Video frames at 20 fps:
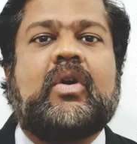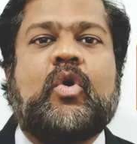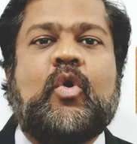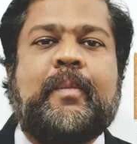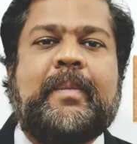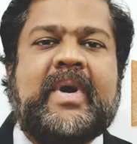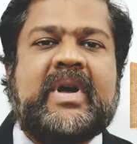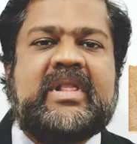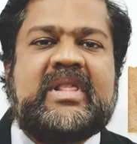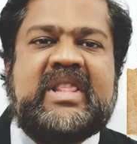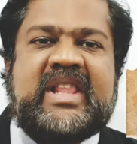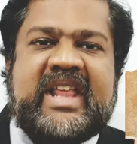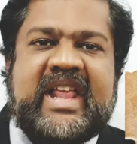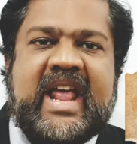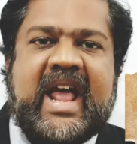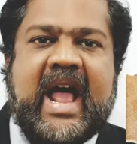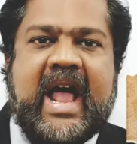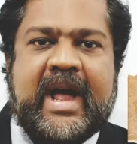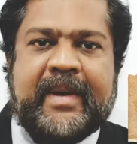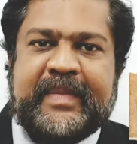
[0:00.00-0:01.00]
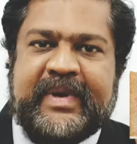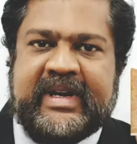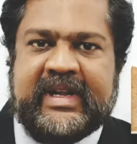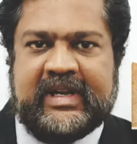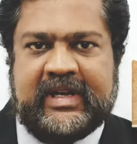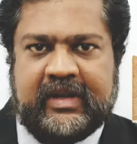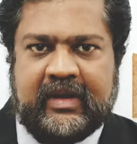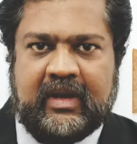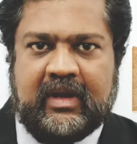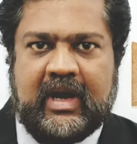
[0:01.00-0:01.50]
Openly, I am
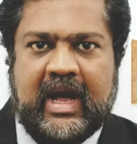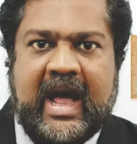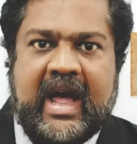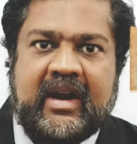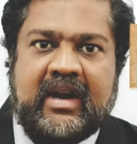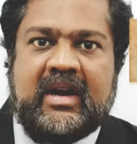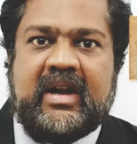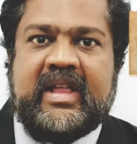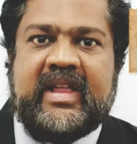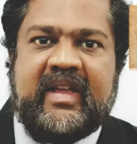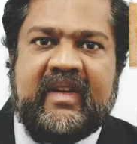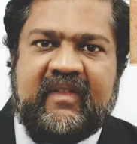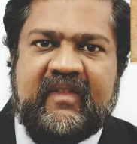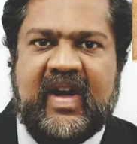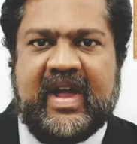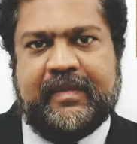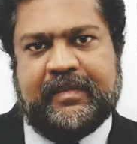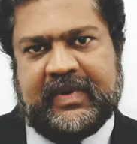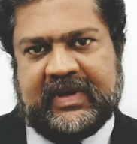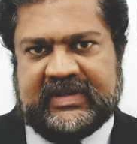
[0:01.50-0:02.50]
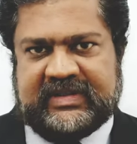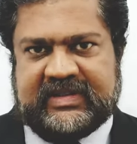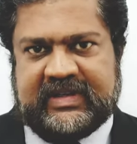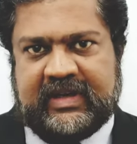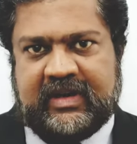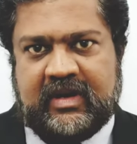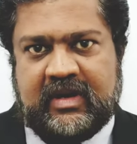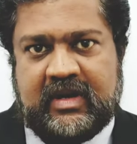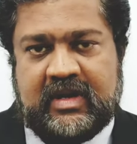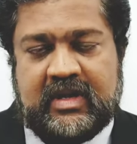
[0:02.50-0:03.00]
telling, hardly
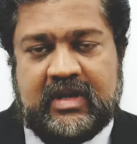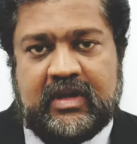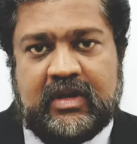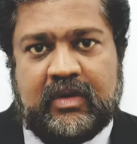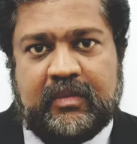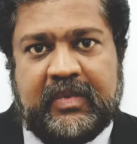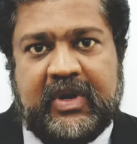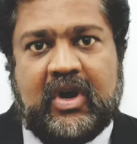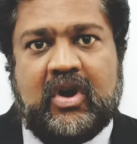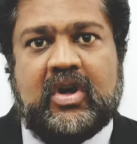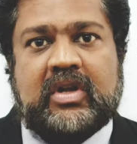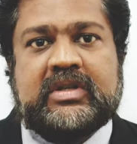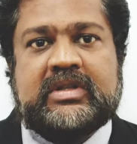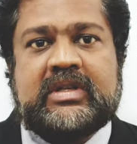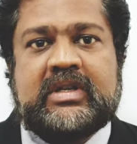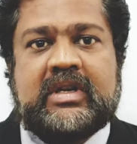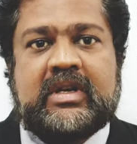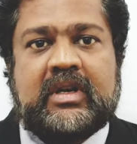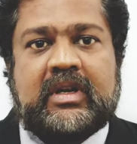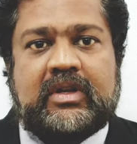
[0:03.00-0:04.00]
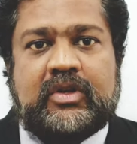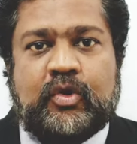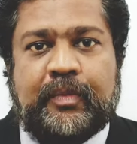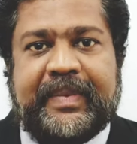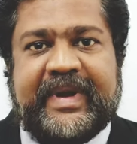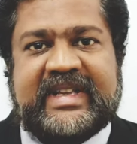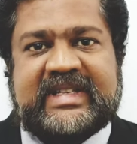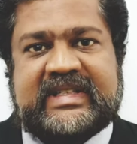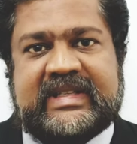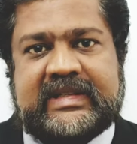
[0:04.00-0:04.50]
5%. Because
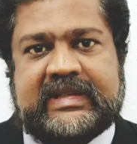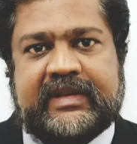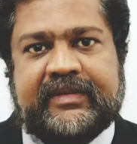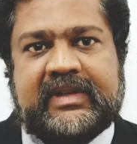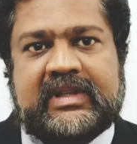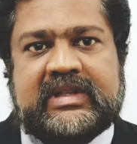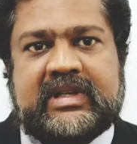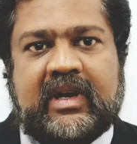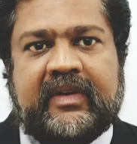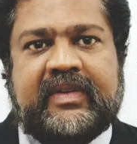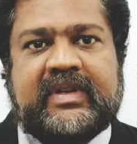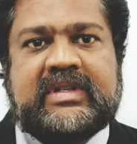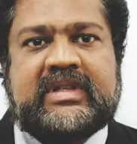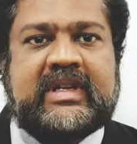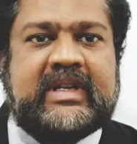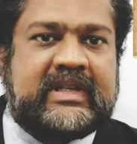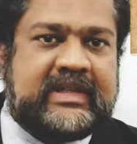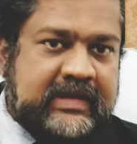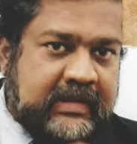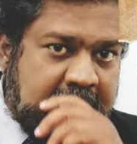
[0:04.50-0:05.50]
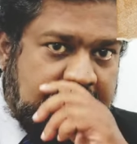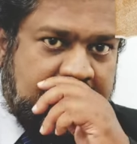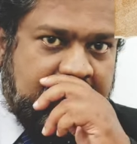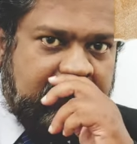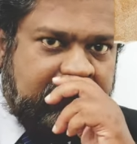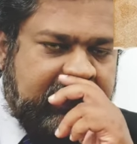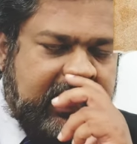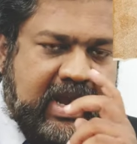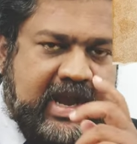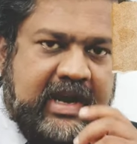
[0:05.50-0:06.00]
UPSC Civil Services,
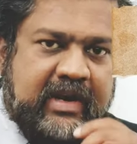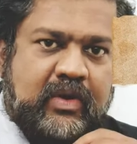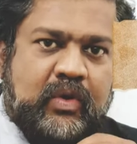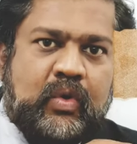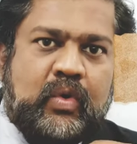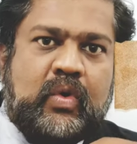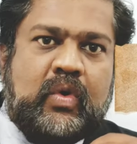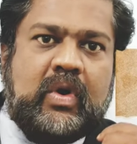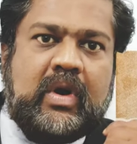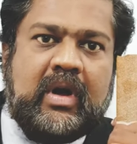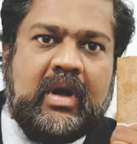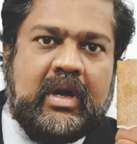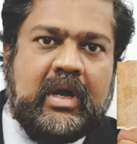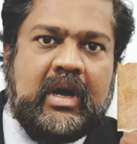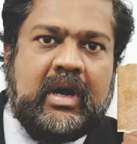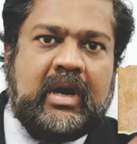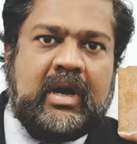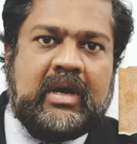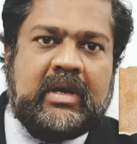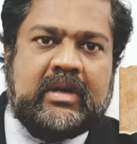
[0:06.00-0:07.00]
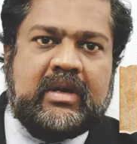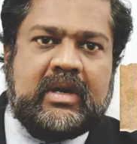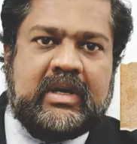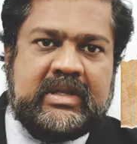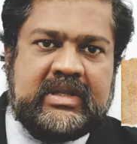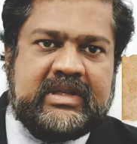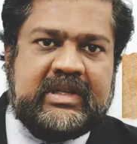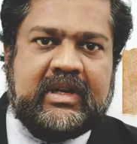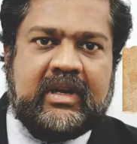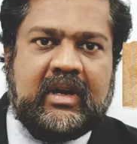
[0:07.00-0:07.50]
we had to
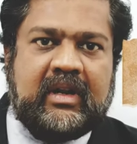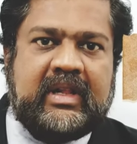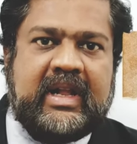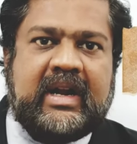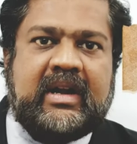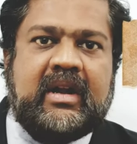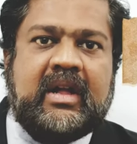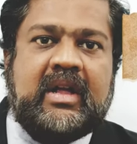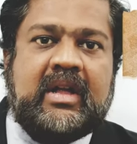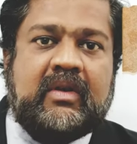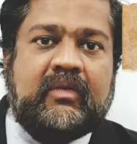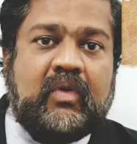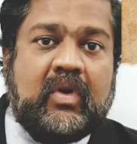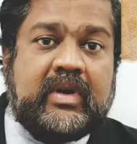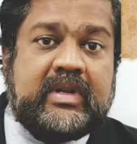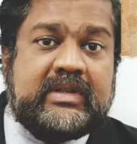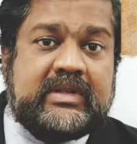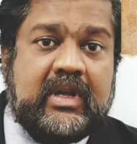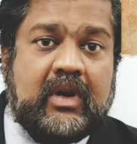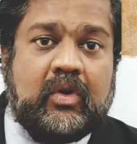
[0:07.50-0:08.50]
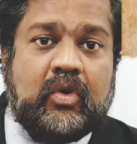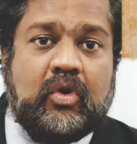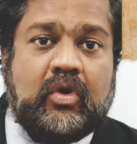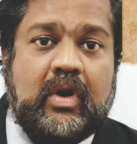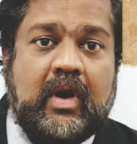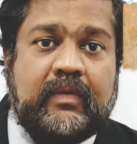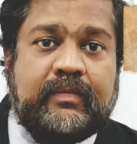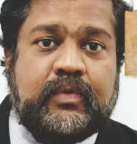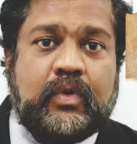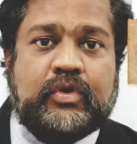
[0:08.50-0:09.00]
consider that what is the
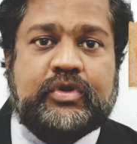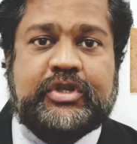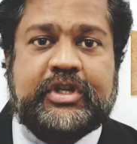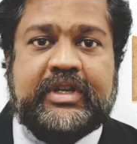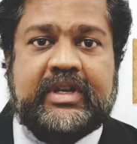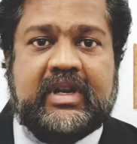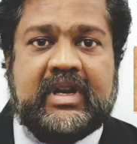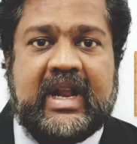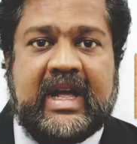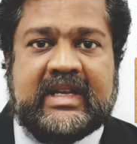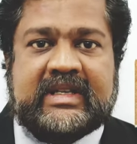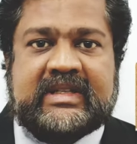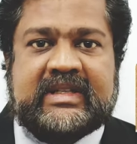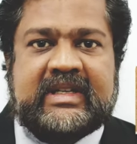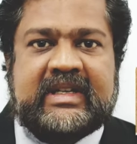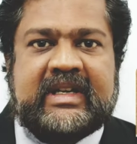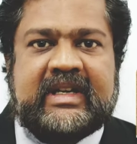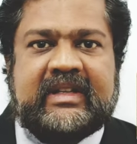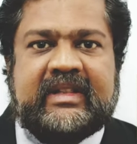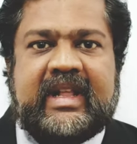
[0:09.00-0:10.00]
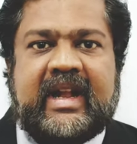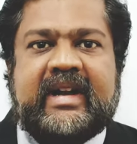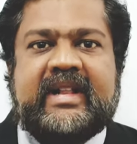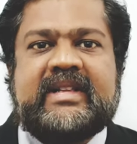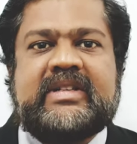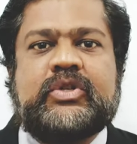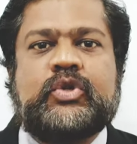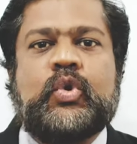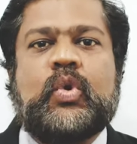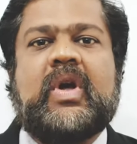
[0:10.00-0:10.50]
role of coaching class? That
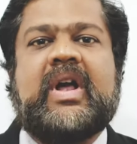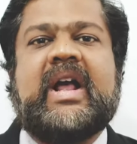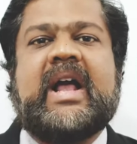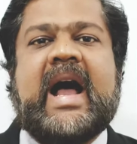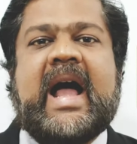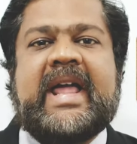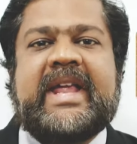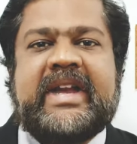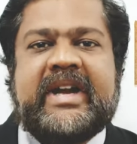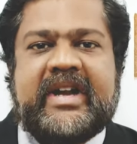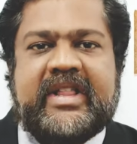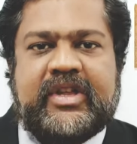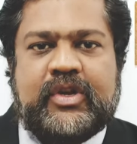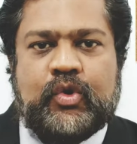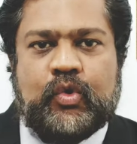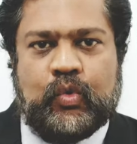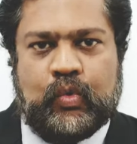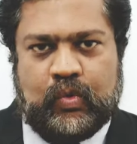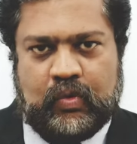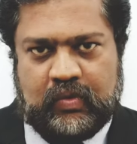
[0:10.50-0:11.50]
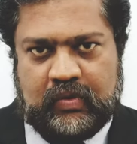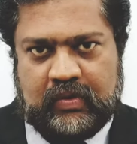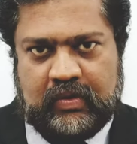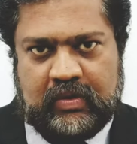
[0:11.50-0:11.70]
is to guide you.